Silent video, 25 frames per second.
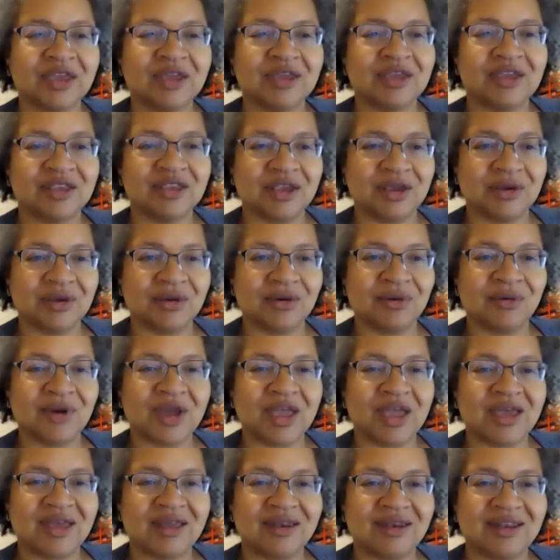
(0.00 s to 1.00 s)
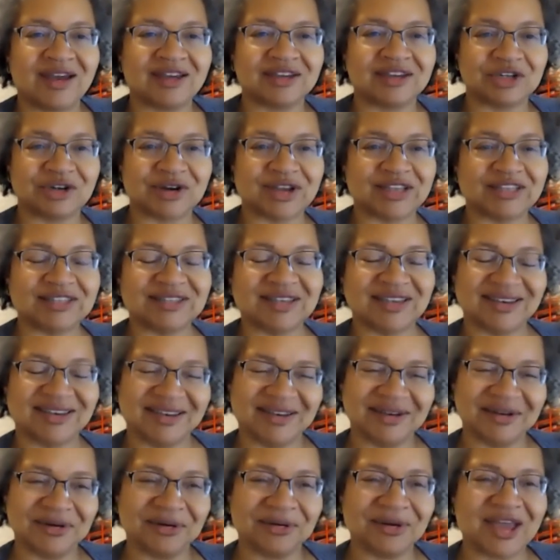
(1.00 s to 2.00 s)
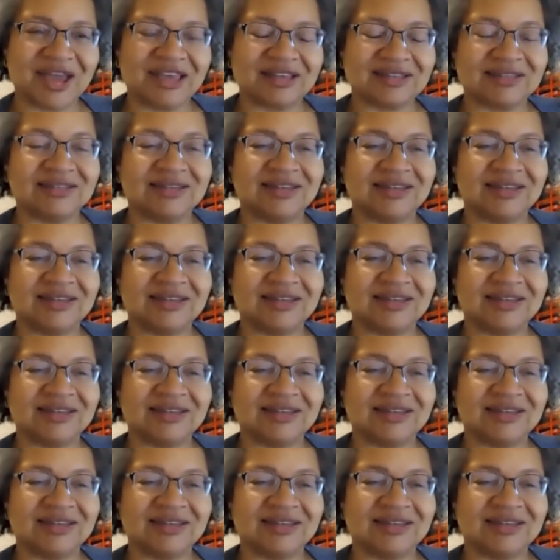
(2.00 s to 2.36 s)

you and addressing you as